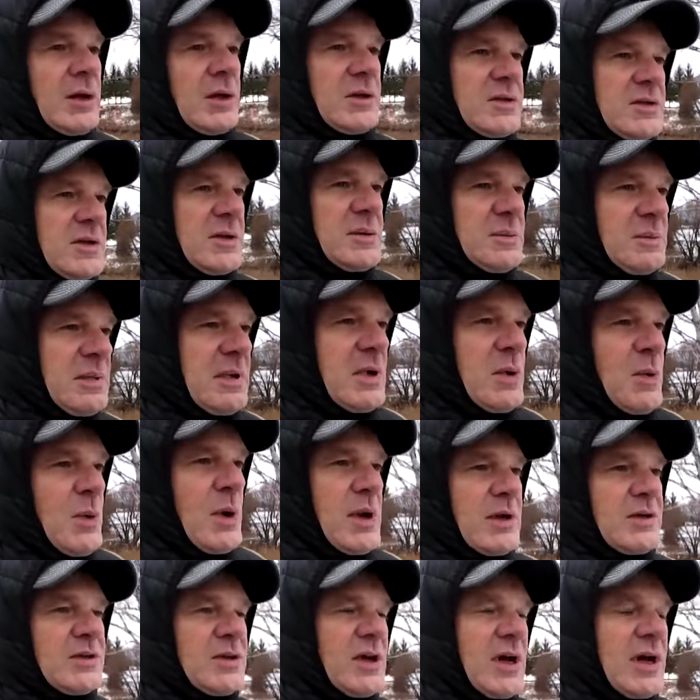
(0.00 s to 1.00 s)
somebody
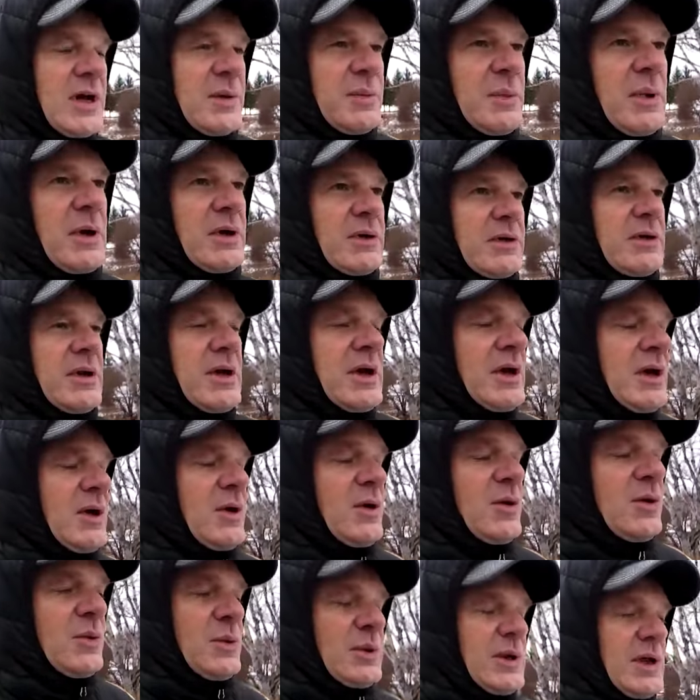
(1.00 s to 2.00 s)
want to talk about,
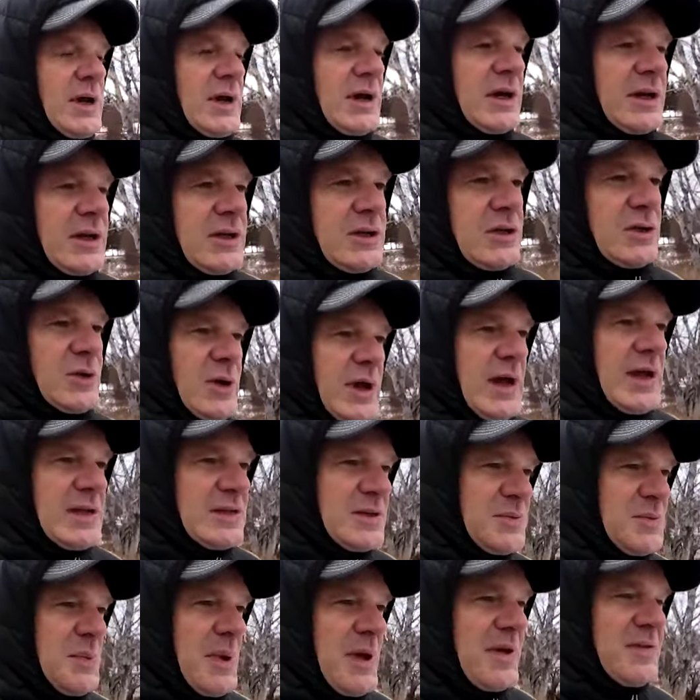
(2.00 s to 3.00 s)
no, we're not going to do
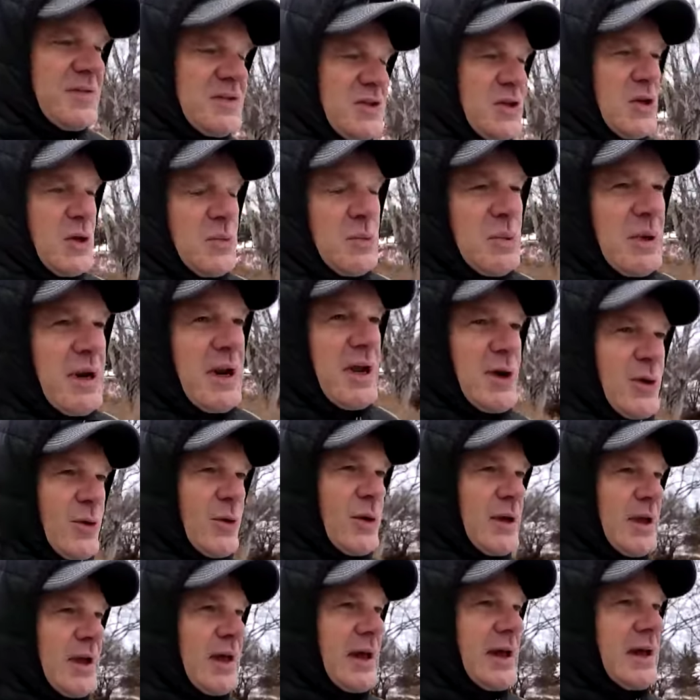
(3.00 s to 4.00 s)
as above, so
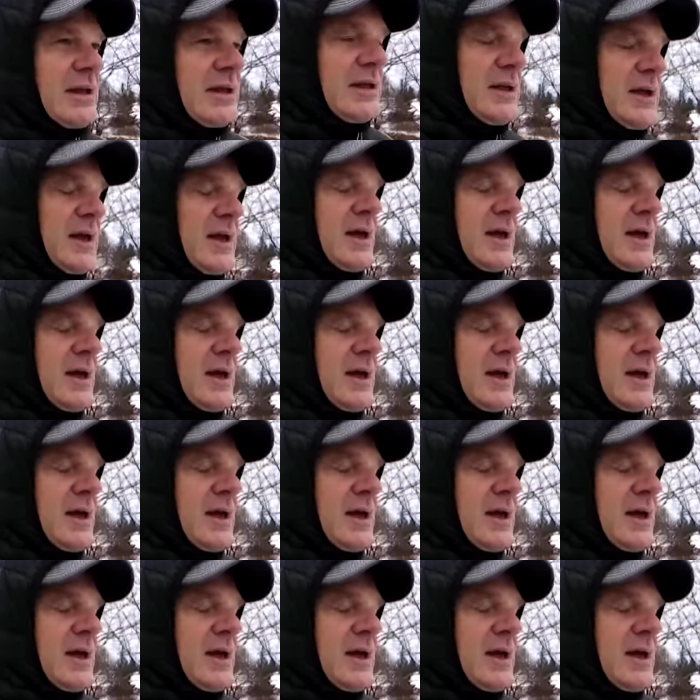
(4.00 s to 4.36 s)
below again.